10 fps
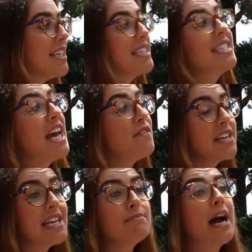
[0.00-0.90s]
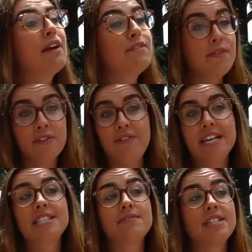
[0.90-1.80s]
This is definitely my favourite
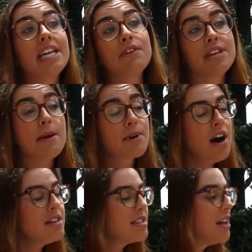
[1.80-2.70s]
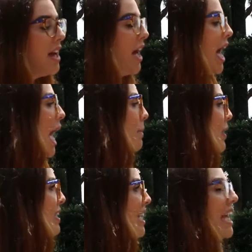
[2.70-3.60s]
festival here in Epcot
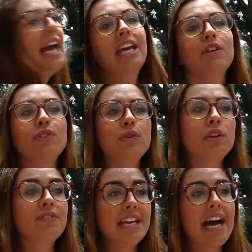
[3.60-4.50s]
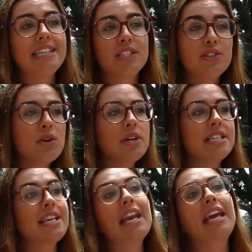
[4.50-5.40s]
uh, because I get to give you lovely guys the
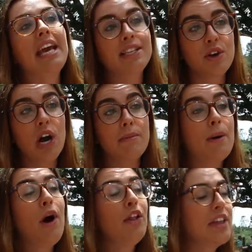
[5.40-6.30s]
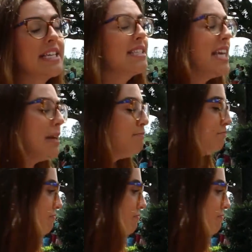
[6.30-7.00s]
tours and I get to talk about all things tea.